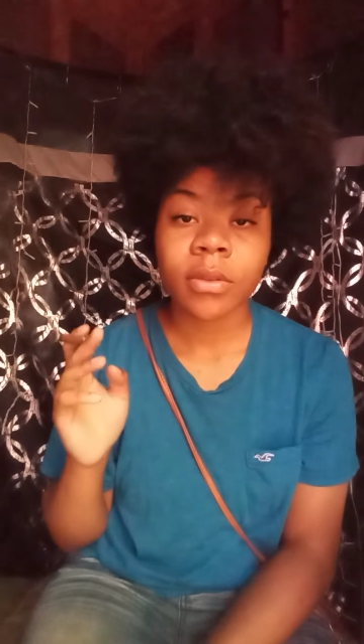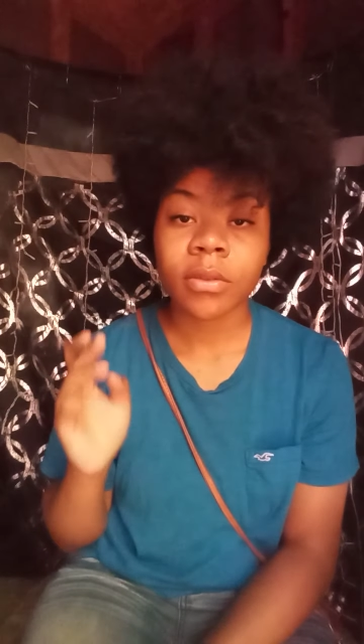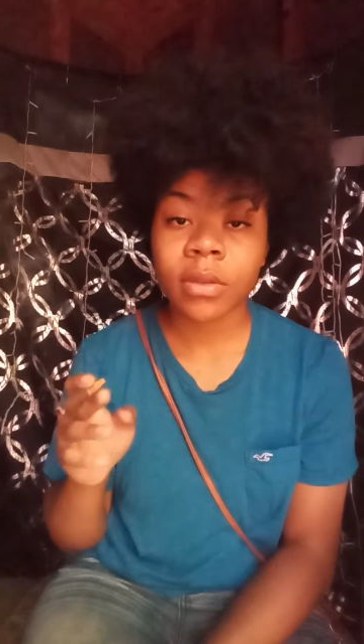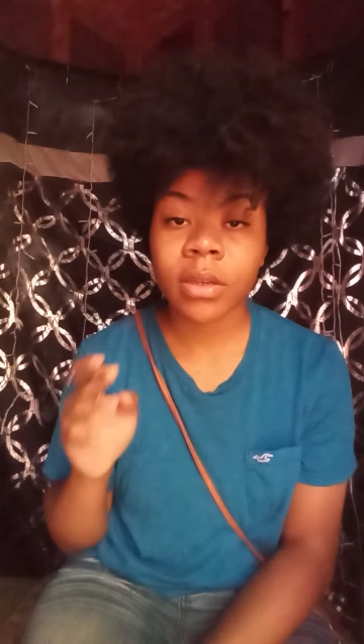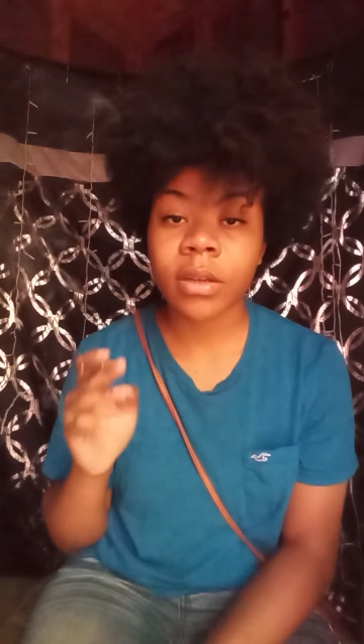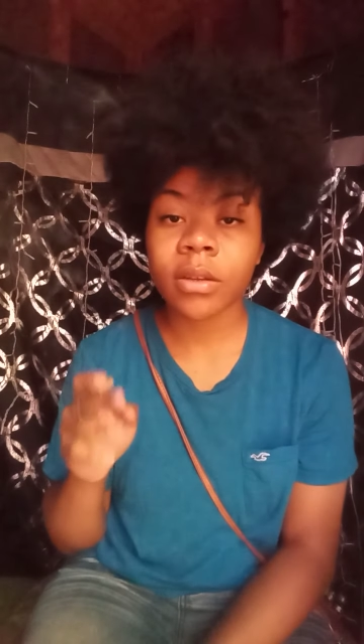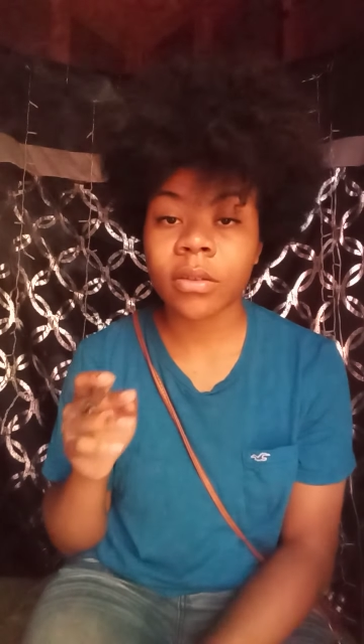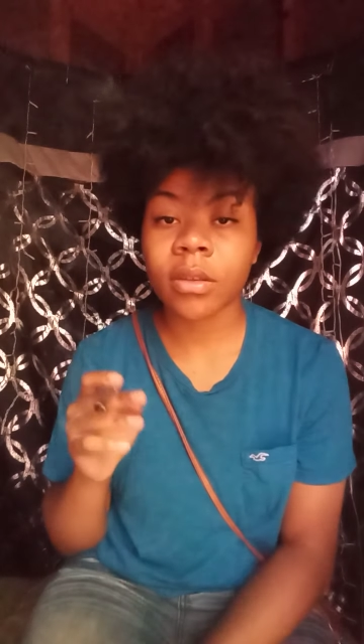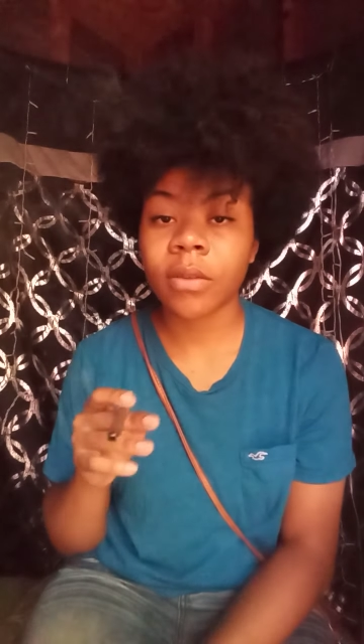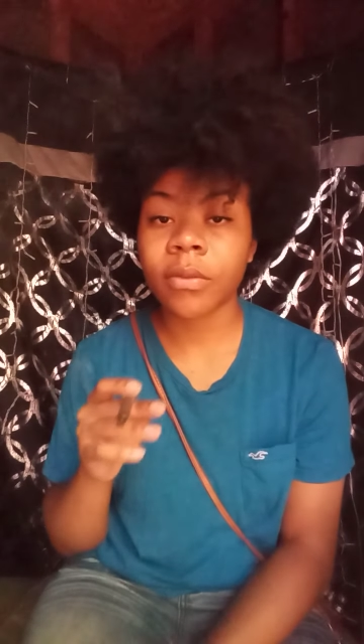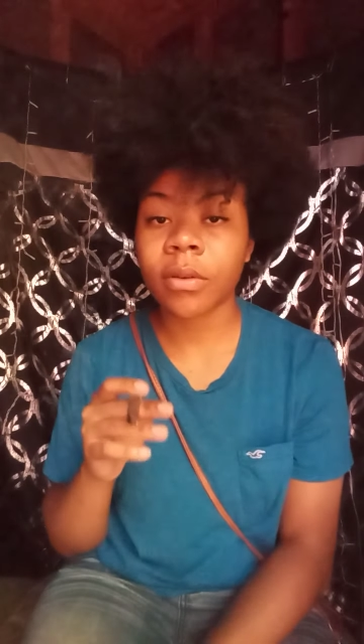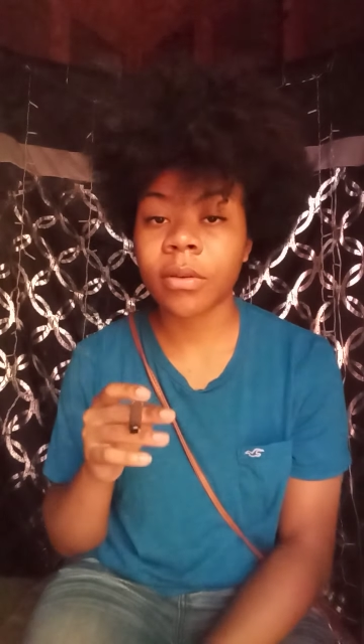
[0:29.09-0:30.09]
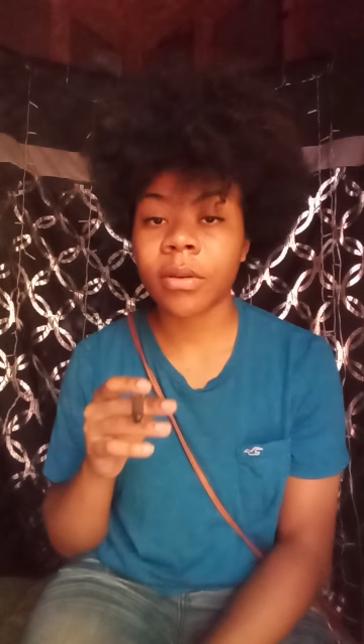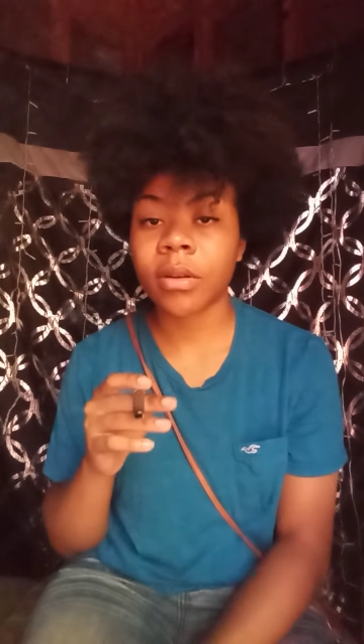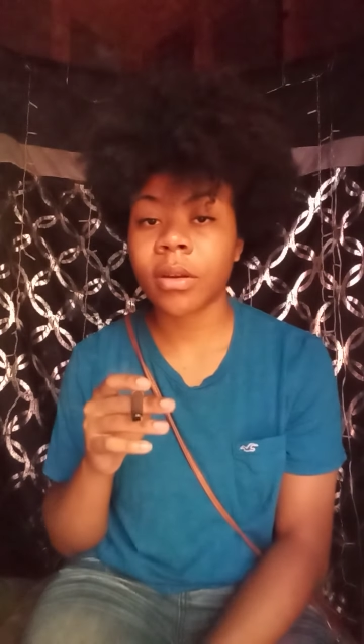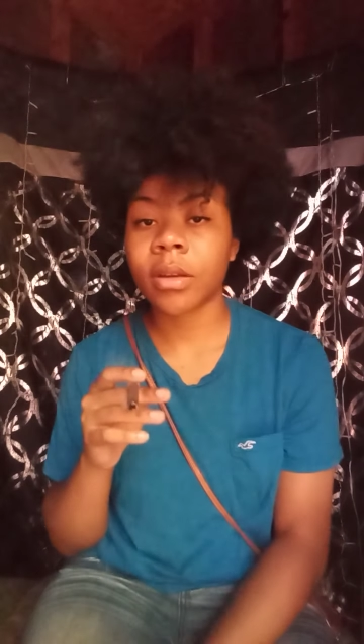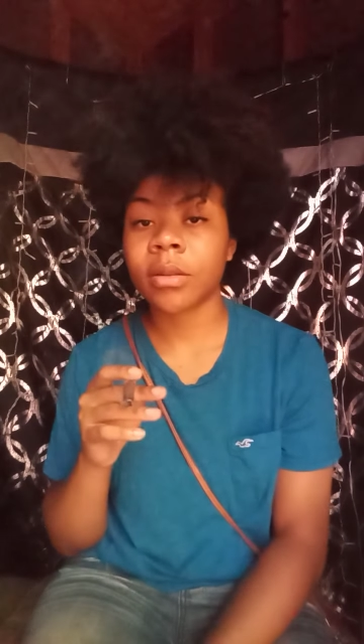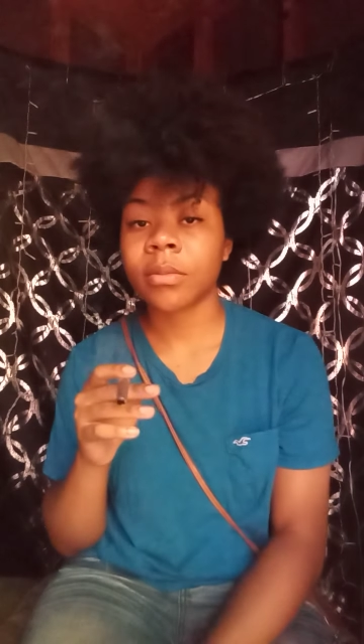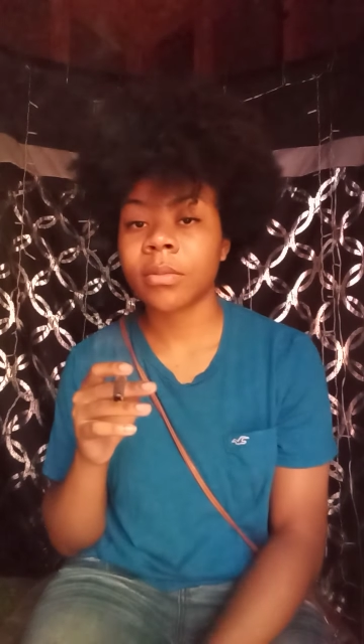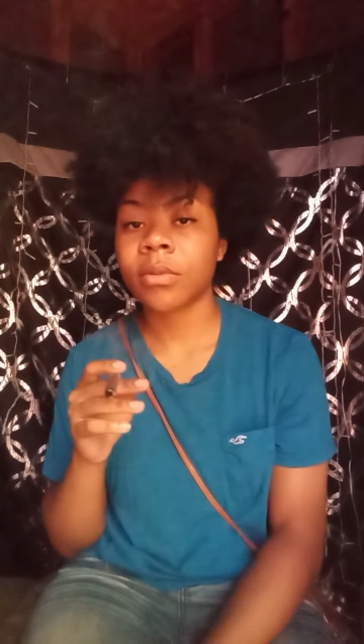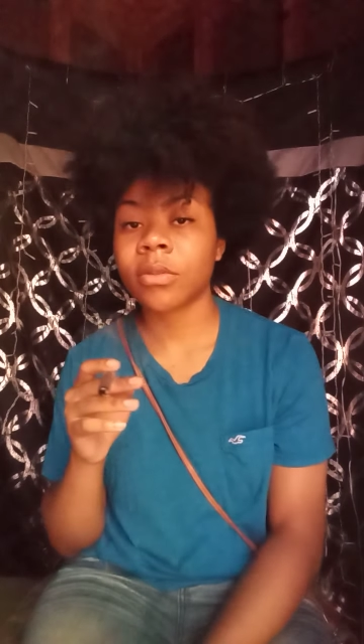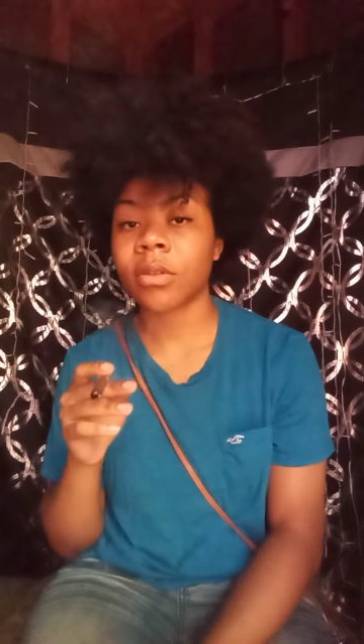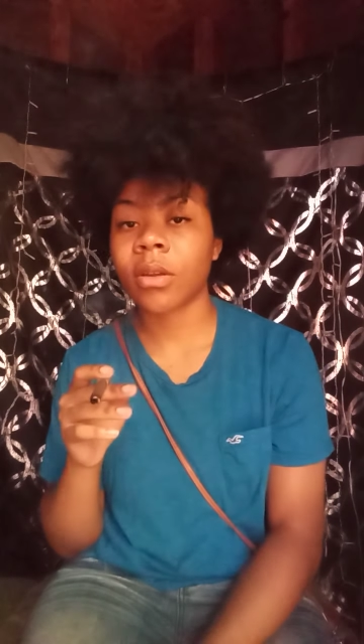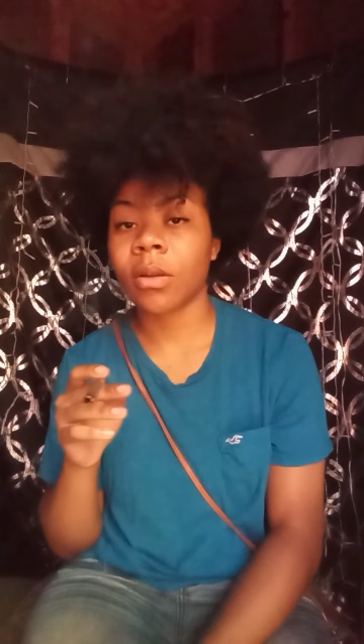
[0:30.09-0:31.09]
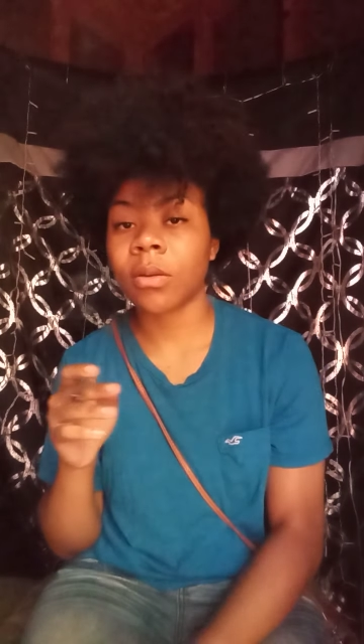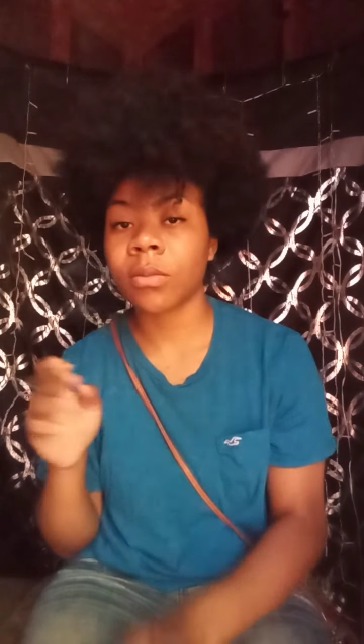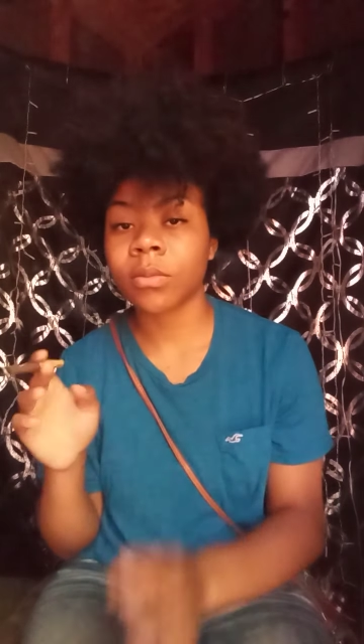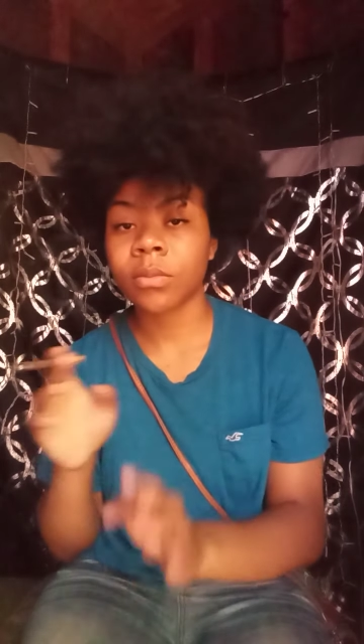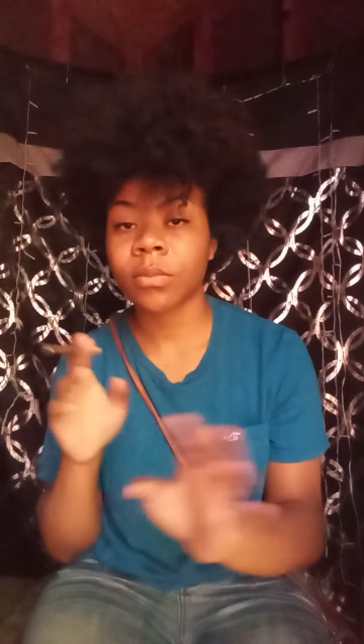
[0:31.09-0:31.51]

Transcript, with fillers: serious stuff going on. So